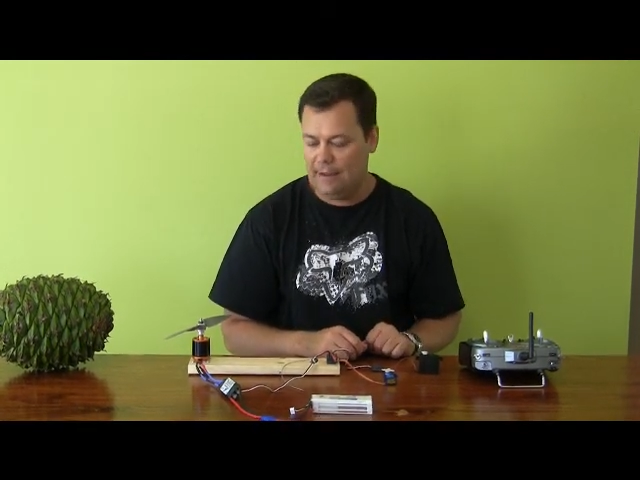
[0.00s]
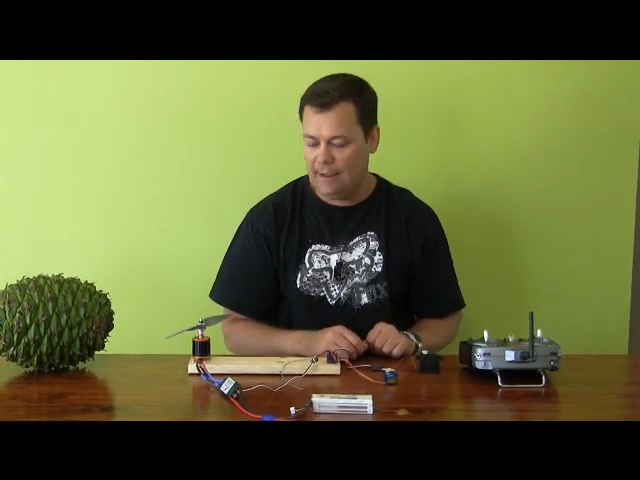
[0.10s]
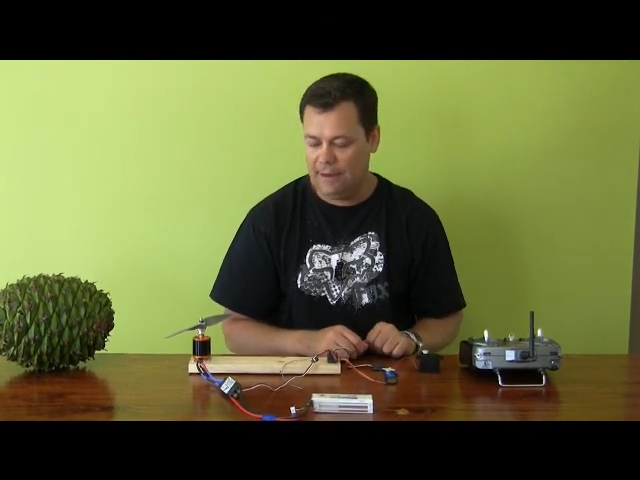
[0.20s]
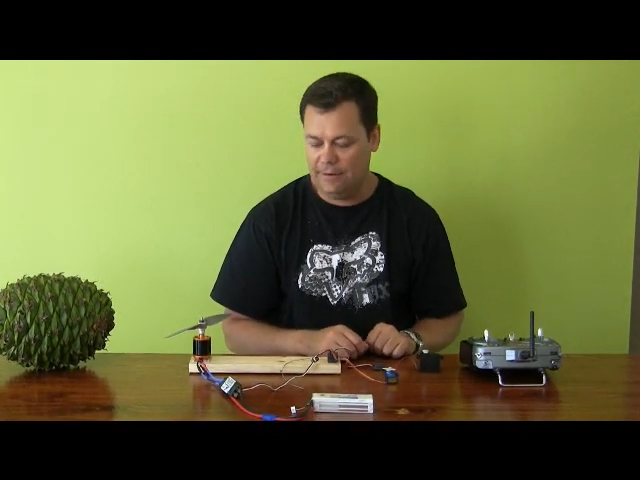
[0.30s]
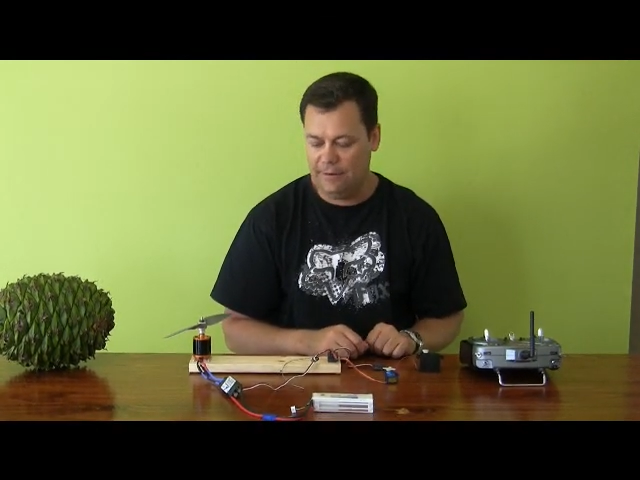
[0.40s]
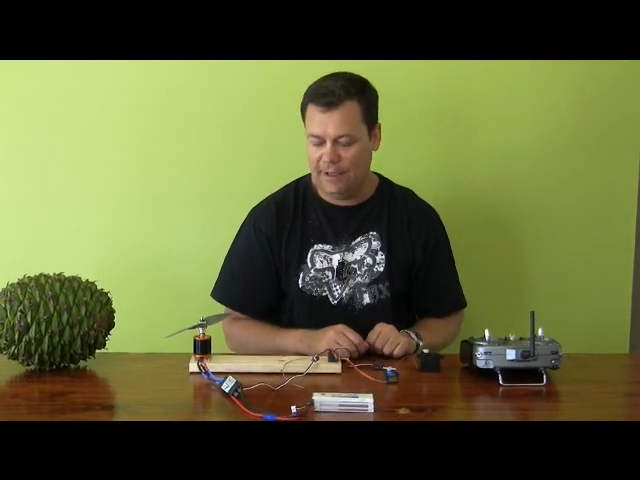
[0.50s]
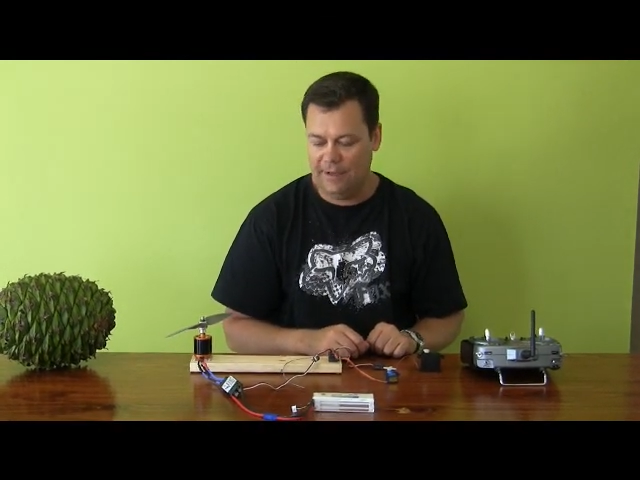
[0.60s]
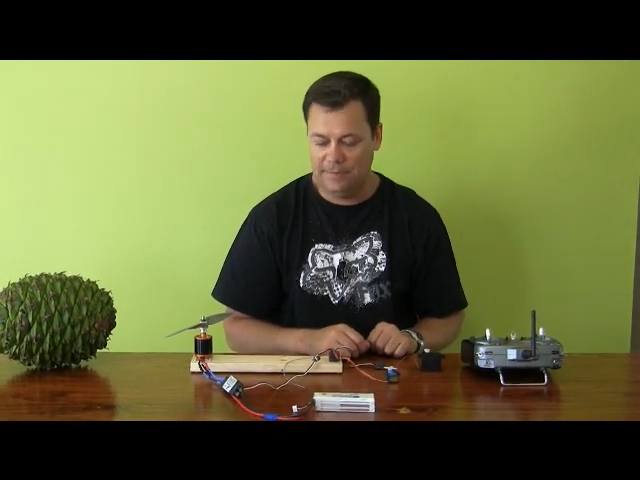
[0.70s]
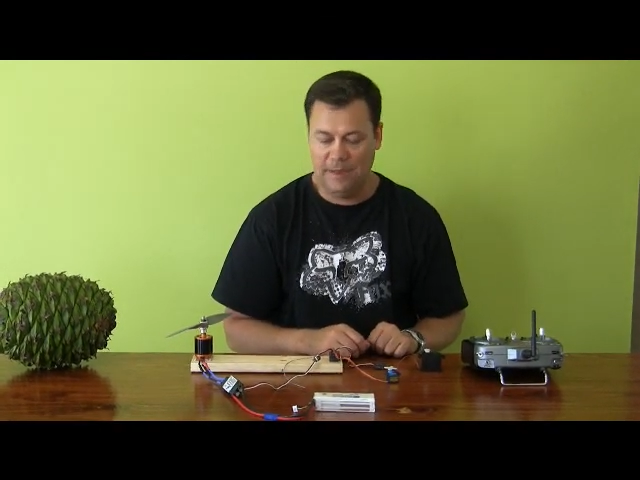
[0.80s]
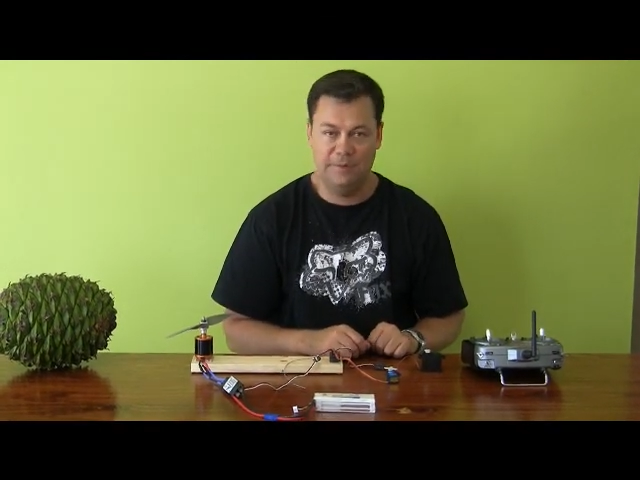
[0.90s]
and you'll
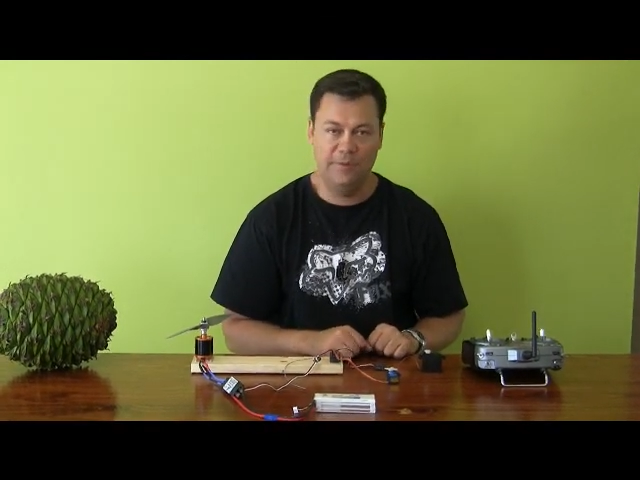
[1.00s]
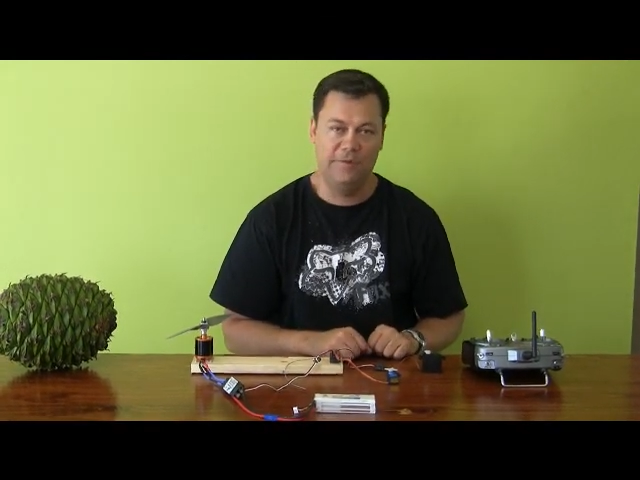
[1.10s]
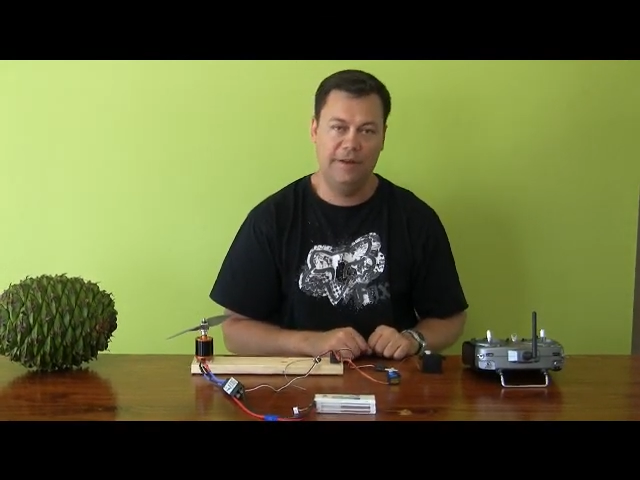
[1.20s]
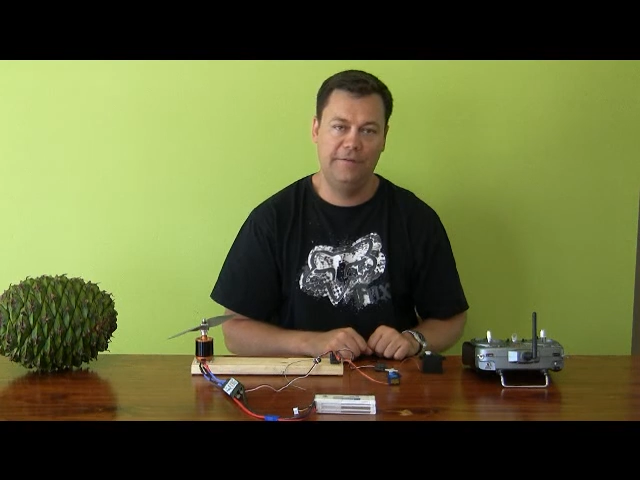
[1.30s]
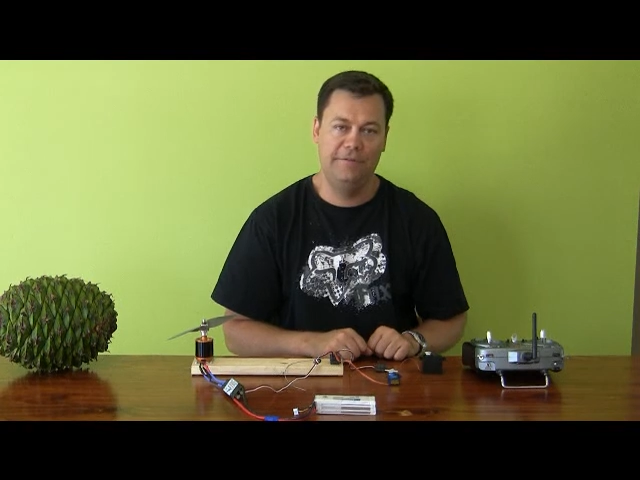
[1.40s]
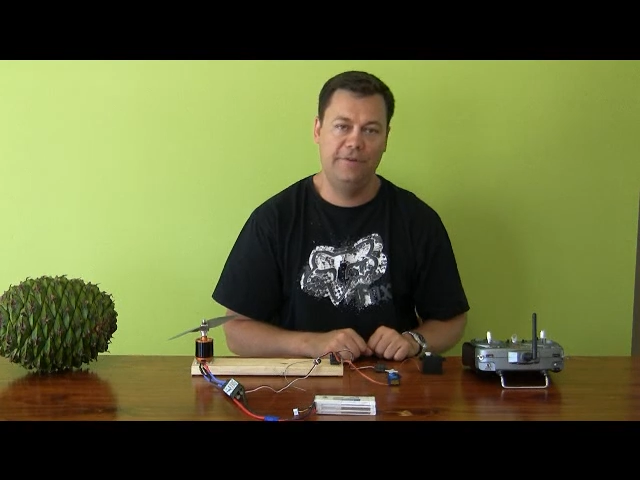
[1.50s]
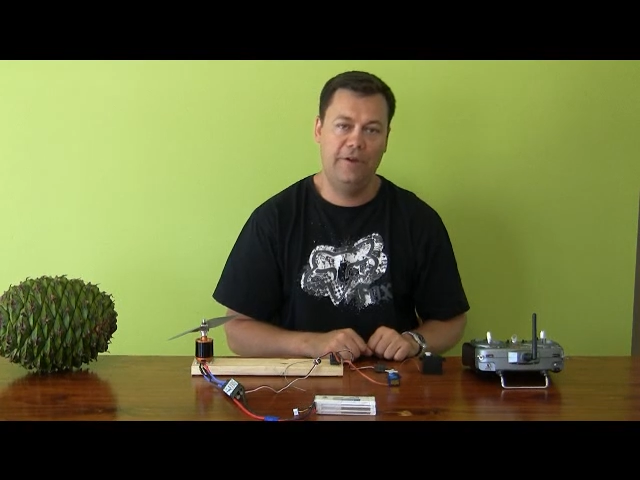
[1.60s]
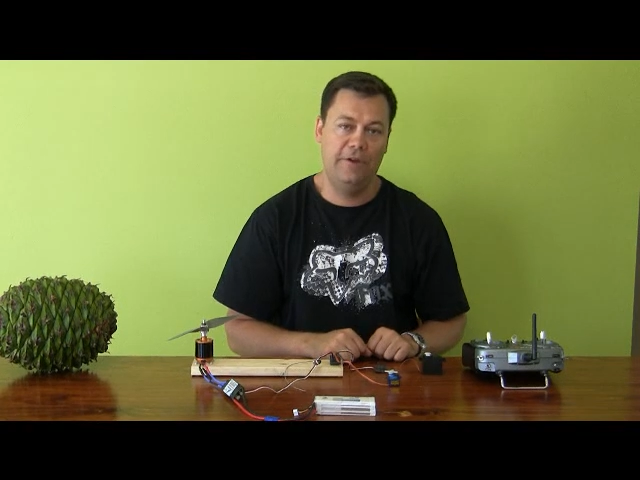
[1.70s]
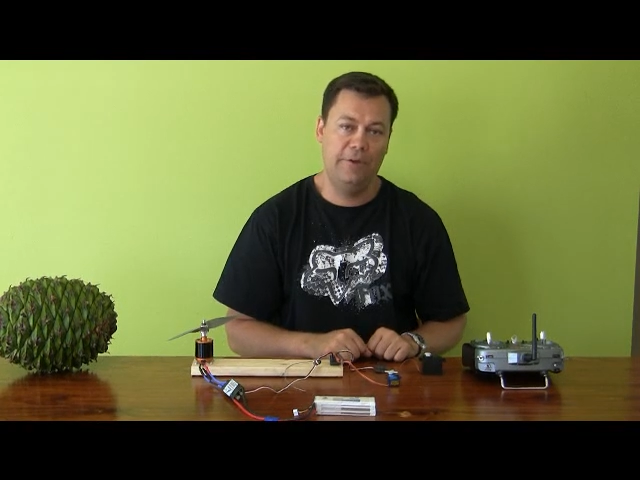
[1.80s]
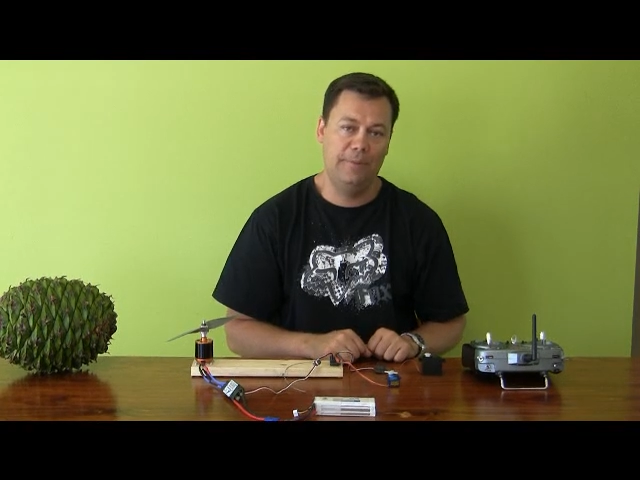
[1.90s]
have much more fun flying your